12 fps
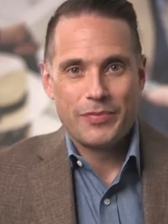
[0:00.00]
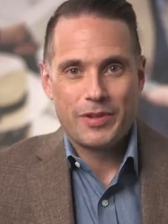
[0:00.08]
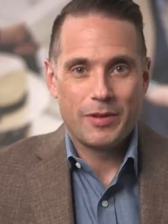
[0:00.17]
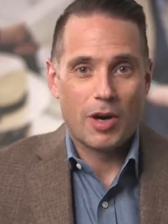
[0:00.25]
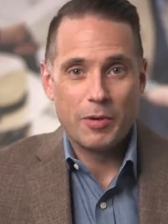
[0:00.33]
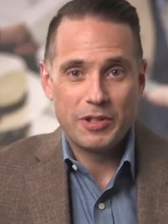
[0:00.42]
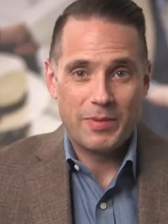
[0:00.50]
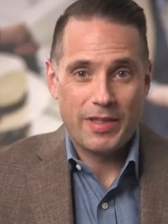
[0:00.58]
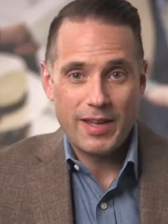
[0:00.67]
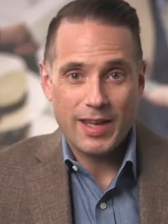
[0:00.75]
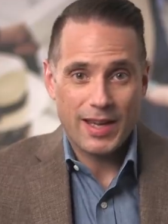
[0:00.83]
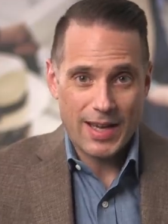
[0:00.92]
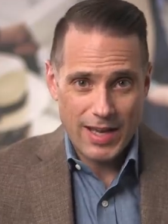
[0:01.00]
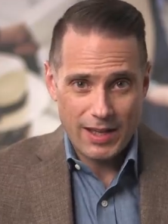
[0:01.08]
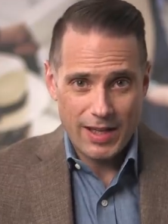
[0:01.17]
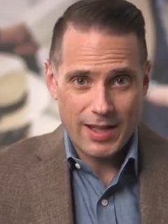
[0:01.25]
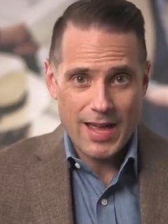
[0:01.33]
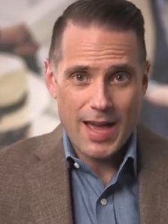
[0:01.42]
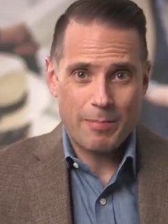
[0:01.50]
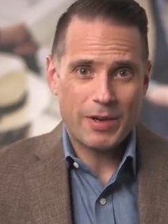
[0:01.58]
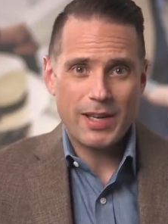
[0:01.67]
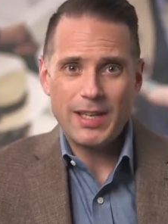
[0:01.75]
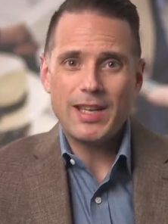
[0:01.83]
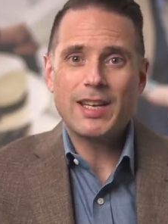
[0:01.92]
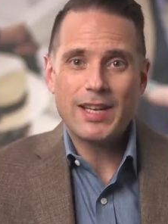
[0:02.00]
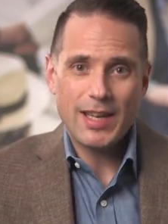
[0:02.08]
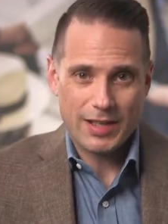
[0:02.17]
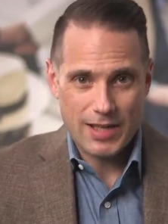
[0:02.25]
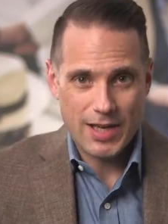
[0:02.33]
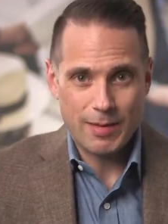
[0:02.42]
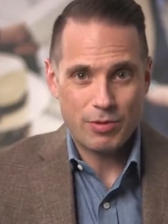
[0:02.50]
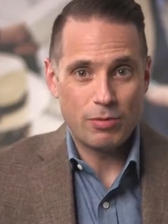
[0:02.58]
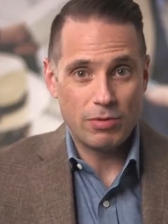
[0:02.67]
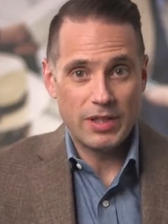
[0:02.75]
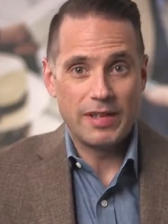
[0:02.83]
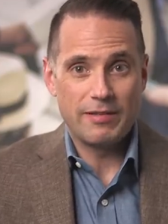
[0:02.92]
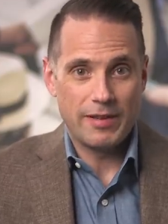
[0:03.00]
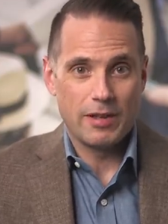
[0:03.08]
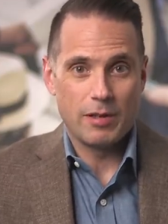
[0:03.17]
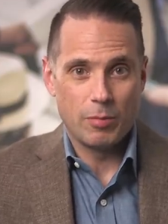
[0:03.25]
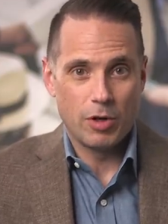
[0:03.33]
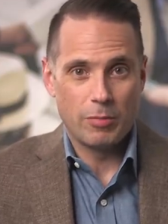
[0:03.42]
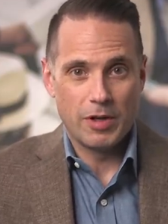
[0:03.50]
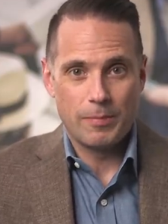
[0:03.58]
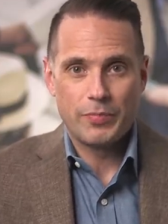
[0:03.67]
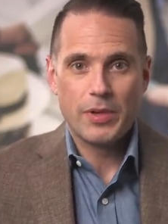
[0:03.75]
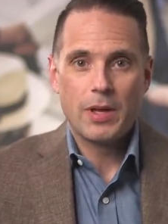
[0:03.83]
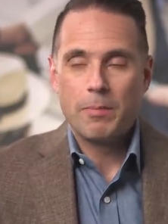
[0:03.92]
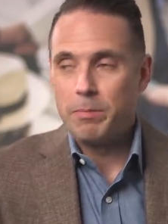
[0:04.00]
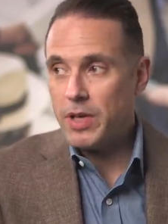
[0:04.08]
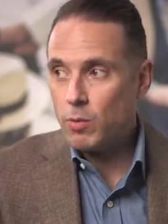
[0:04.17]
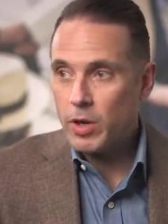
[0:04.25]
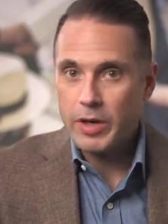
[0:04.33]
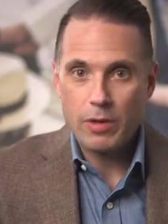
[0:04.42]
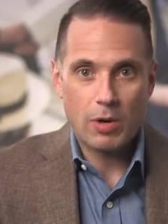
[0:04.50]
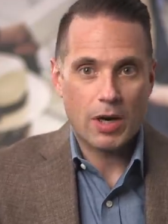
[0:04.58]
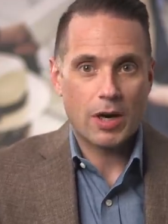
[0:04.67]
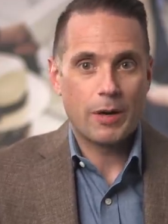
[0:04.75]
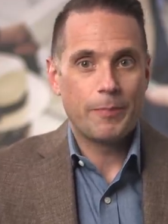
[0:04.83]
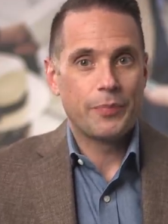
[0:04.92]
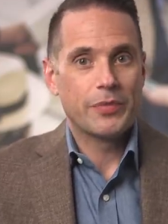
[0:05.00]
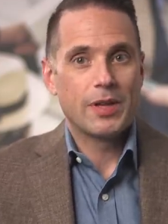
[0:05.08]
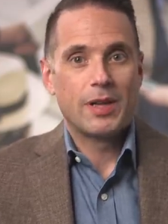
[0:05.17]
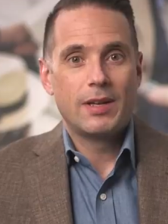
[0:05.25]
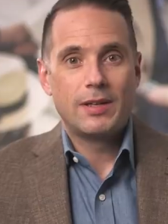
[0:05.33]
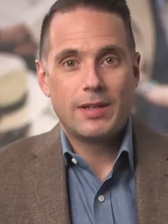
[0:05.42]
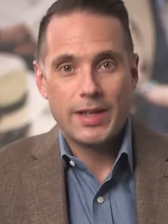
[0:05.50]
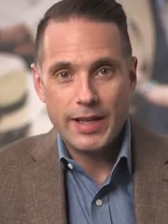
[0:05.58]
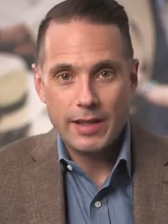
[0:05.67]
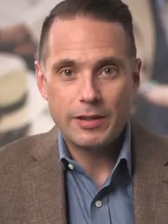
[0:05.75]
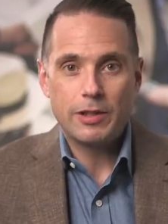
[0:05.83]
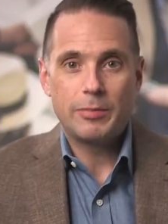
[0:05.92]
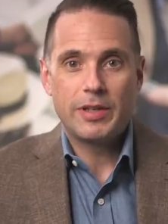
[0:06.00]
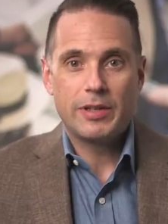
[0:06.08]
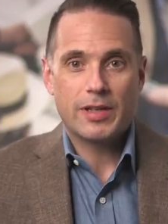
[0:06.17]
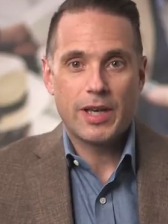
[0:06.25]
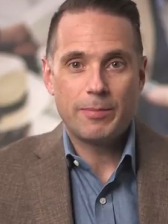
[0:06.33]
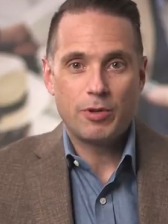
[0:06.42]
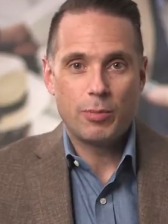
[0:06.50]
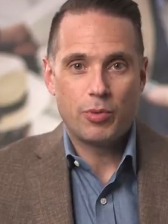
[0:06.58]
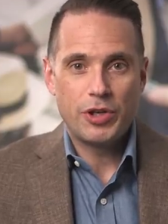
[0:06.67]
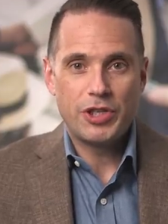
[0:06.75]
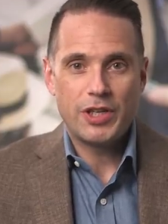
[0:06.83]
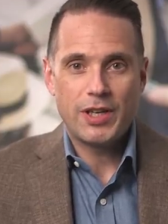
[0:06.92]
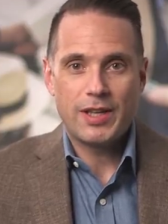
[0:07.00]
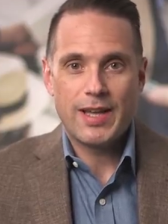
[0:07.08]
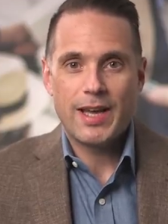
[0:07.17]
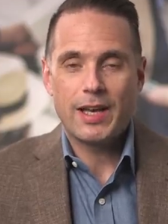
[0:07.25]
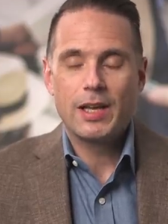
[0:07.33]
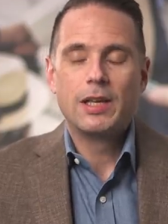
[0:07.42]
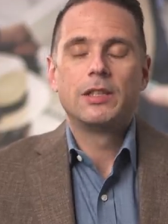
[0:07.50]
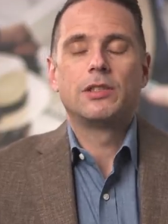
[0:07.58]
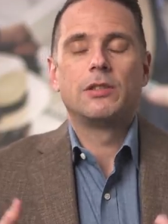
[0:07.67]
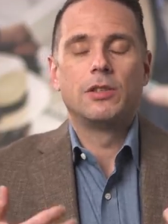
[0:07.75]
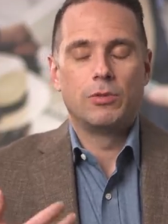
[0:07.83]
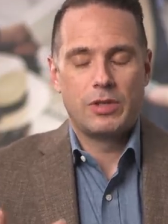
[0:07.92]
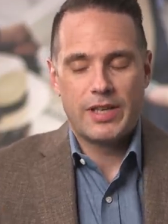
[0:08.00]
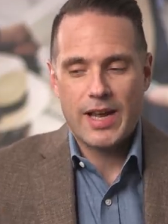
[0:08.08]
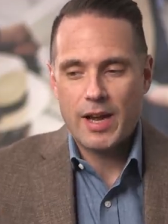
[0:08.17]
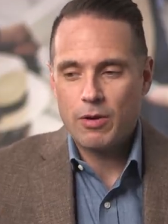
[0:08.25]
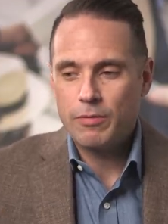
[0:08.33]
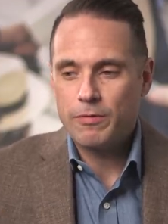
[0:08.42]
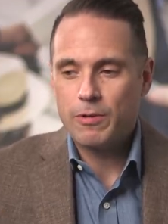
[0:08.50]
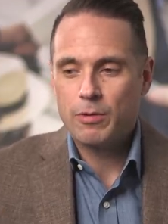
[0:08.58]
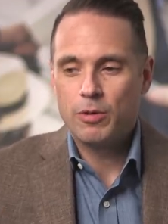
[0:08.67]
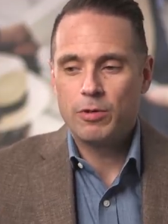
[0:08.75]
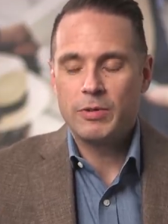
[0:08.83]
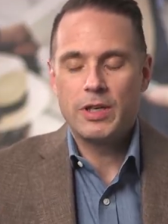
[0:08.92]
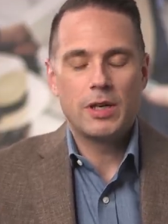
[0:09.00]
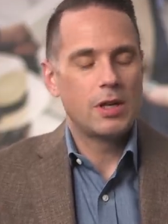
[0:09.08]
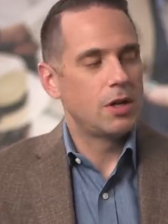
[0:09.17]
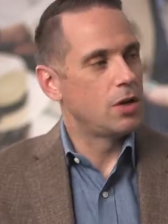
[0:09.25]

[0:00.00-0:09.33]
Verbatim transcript: To always be thinking ahead like that, but you need to take time to live in the moment. Be where you are, take a little bit of time to appreciate that, slow down for a moment,